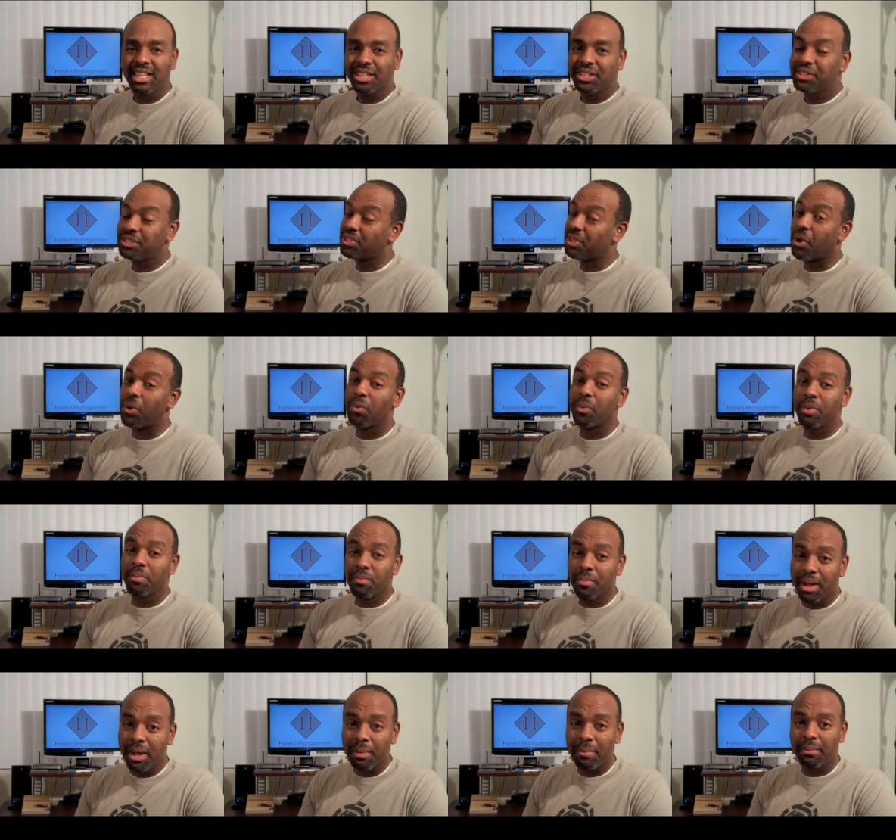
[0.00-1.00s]
So
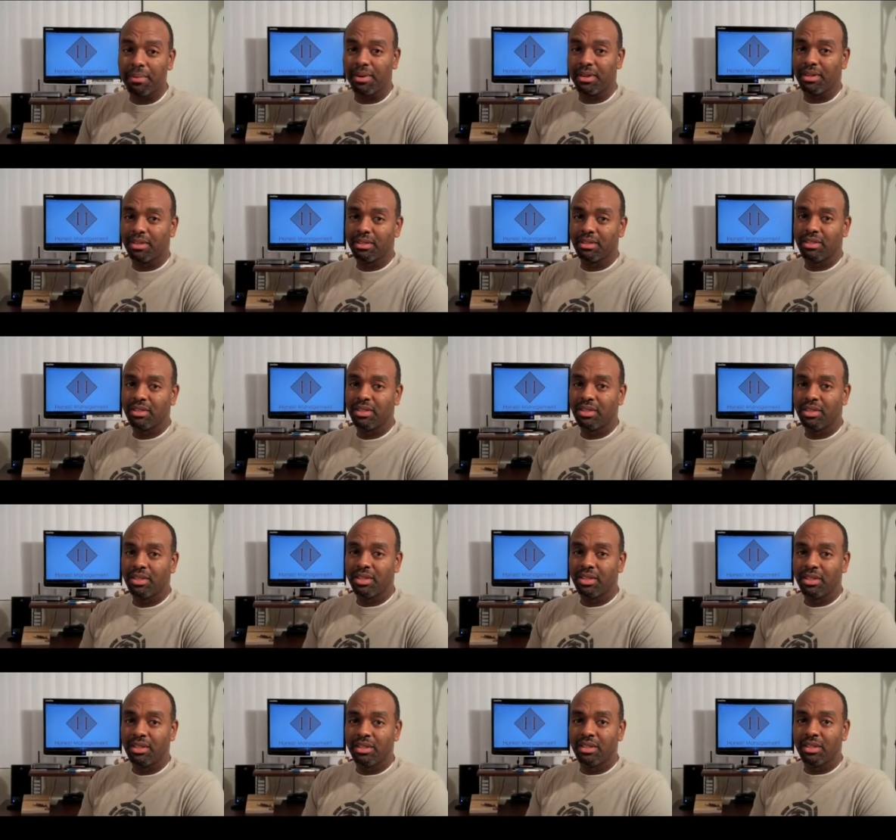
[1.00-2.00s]
remember,
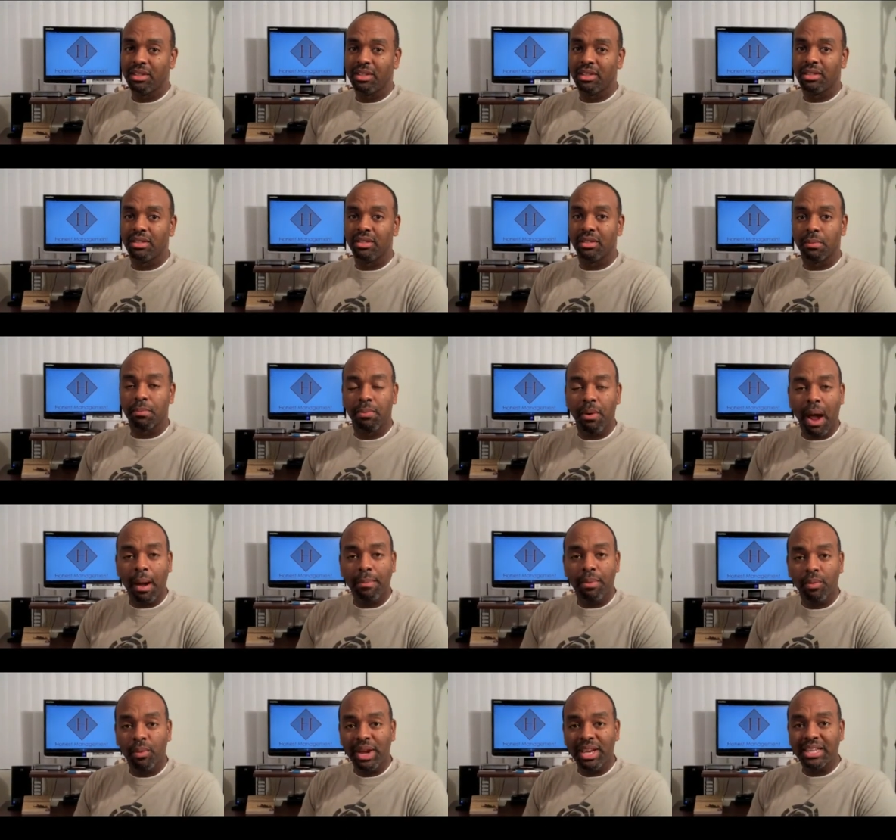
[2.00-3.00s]
the
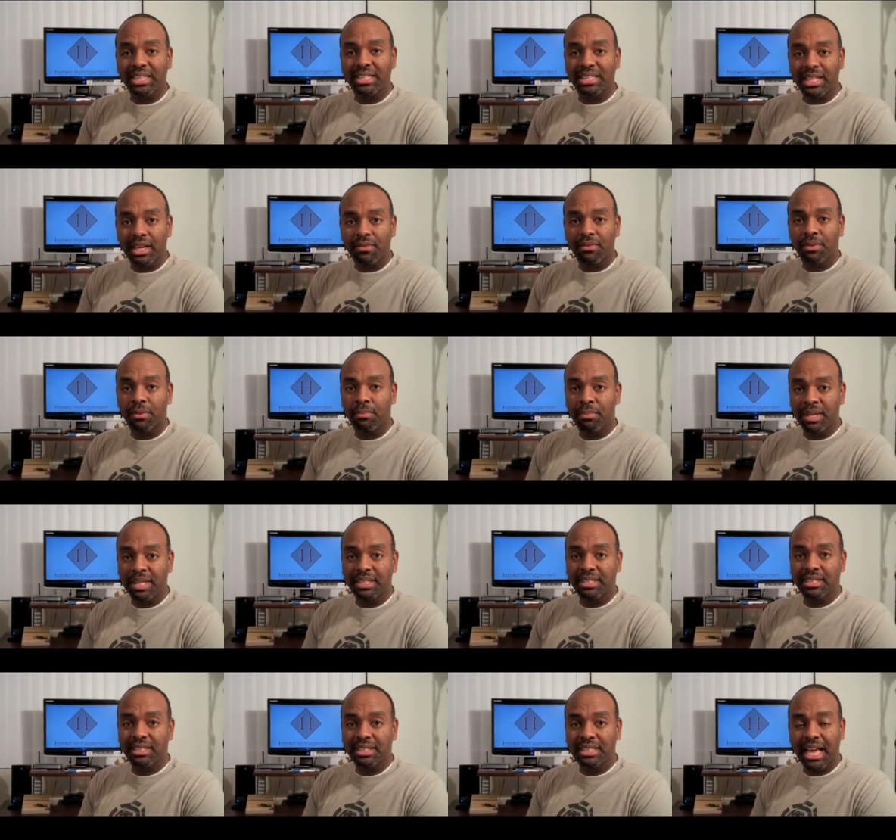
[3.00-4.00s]
proper way to sever
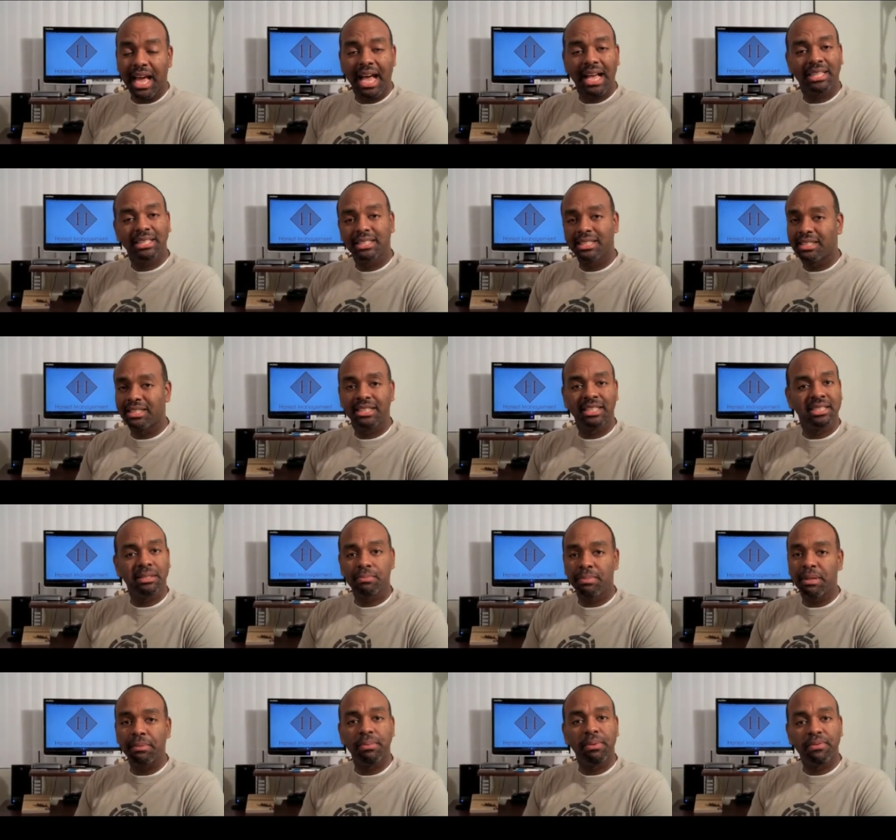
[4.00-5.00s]
business ties is just
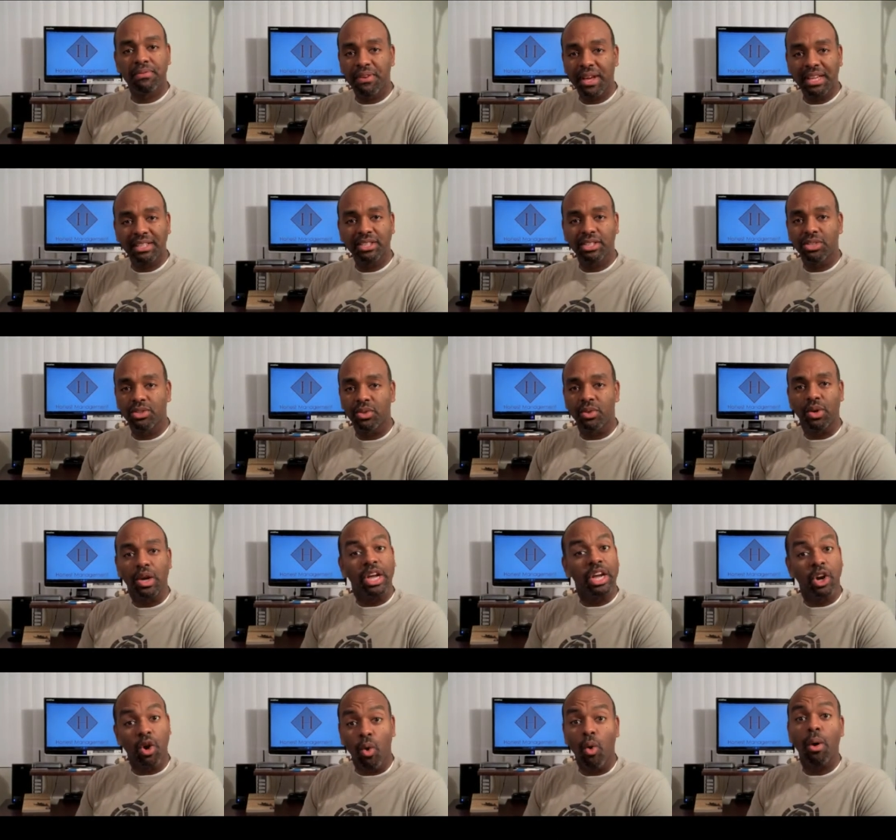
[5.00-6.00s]
be professional
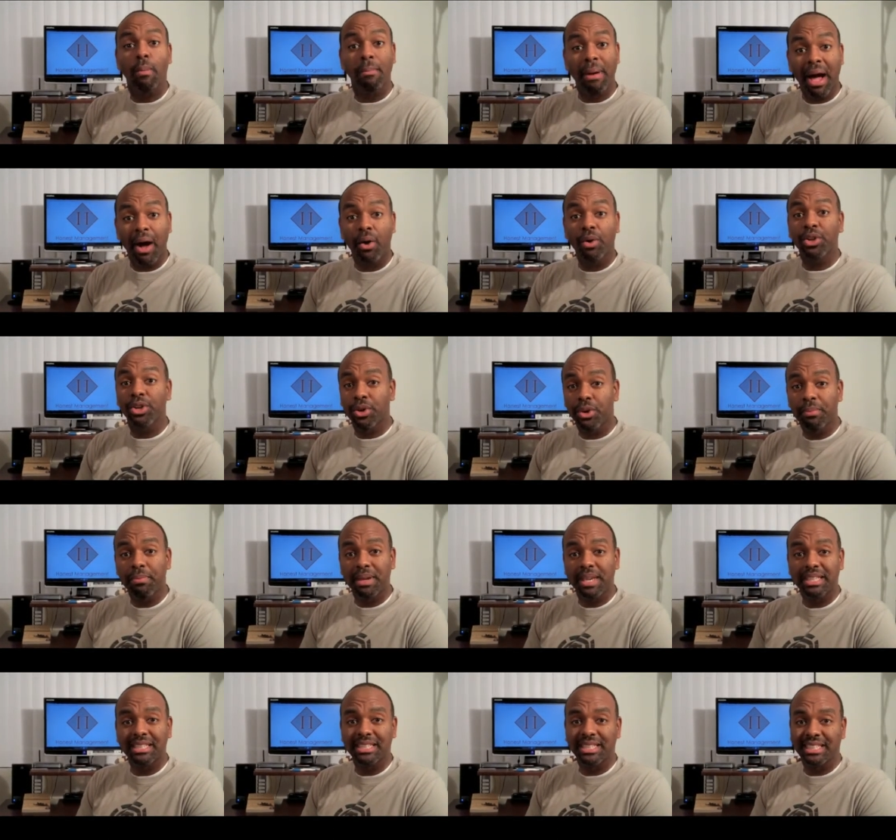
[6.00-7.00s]
and go about your
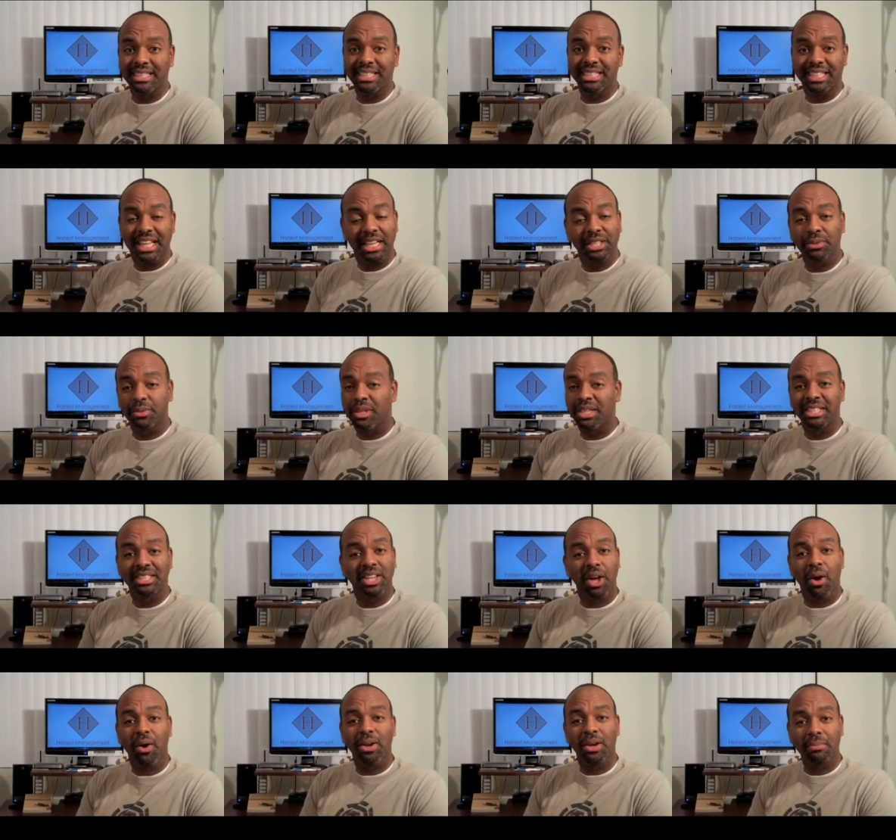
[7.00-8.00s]
business. That's what it's
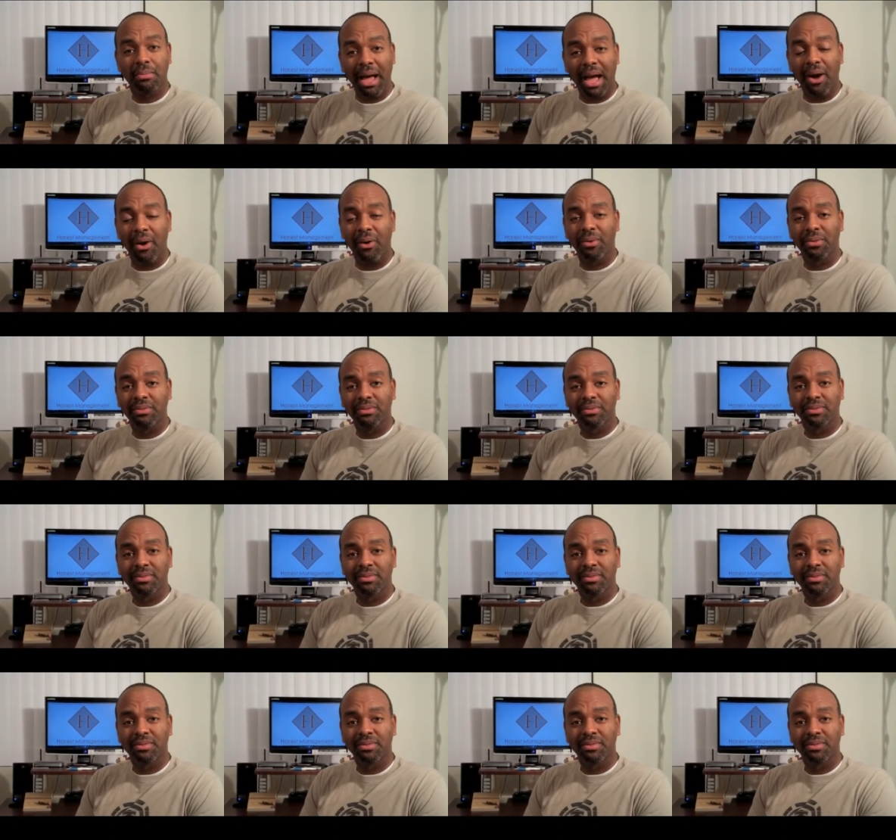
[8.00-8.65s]
all about.